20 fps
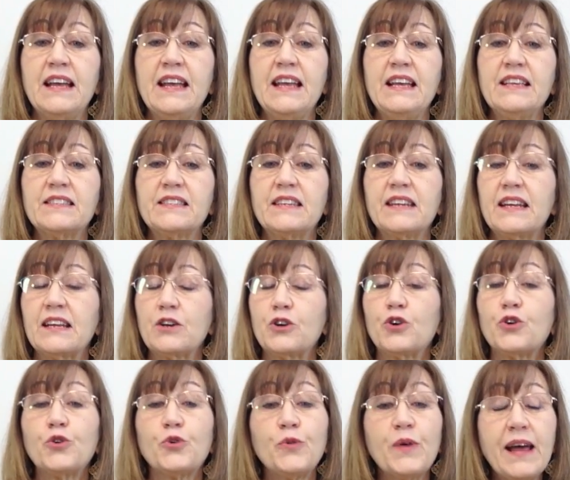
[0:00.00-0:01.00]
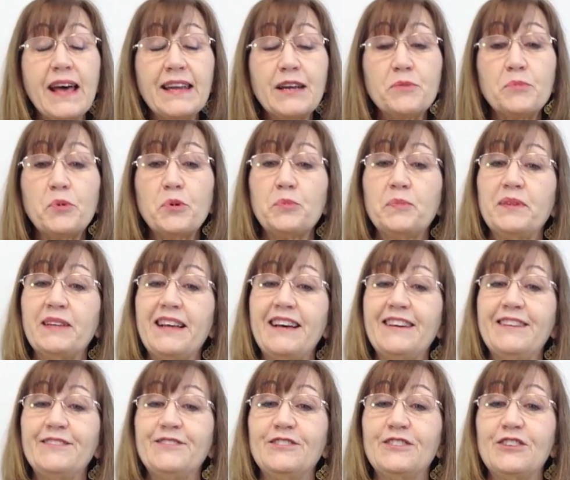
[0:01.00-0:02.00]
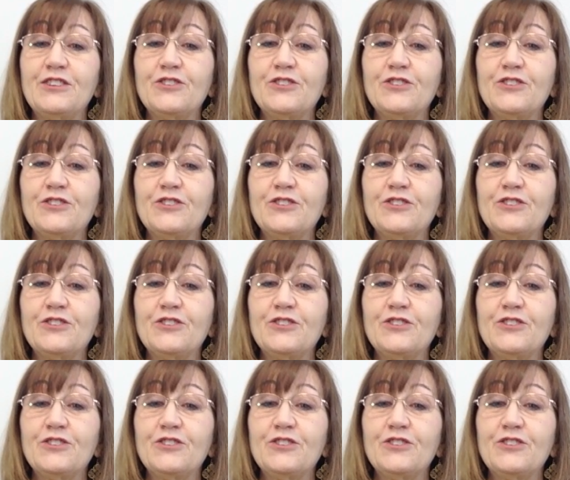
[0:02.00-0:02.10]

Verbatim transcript: is an incredible blow to